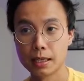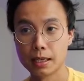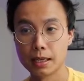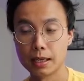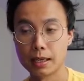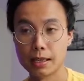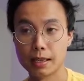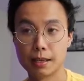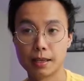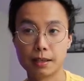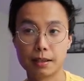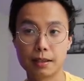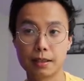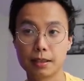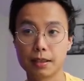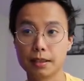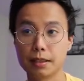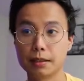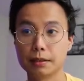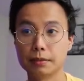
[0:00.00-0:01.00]
And
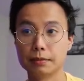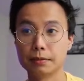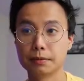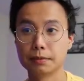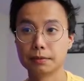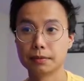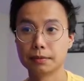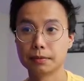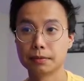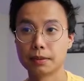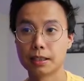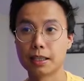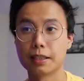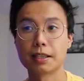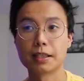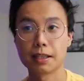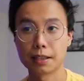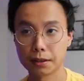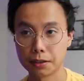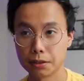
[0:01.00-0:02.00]
I
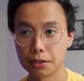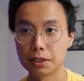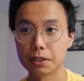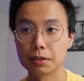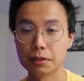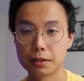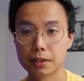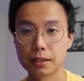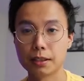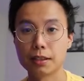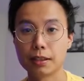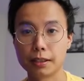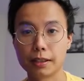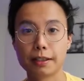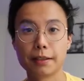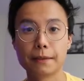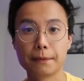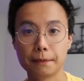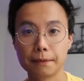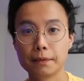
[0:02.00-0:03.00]
think I get the shield here, yeah.